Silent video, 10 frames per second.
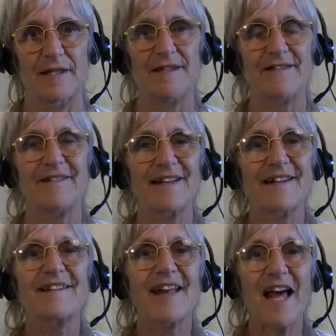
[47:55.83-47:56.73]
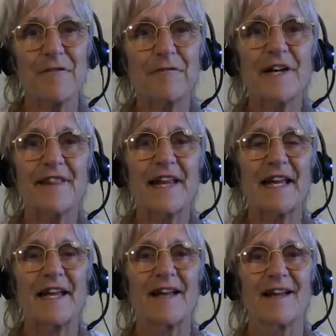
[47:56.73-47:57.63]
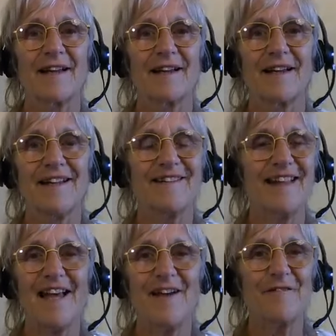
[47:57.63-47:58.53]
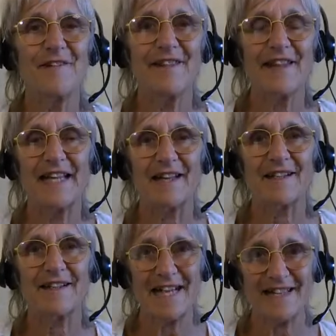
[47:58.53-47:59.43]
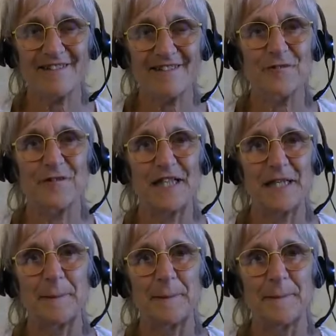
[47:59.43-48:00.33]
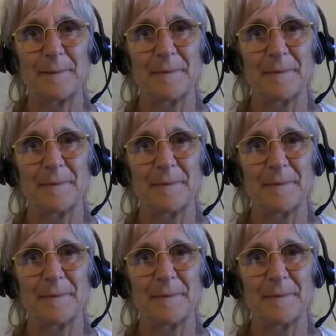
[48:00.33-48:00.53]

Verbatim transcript: it's that it's everything it's everything that's the freedom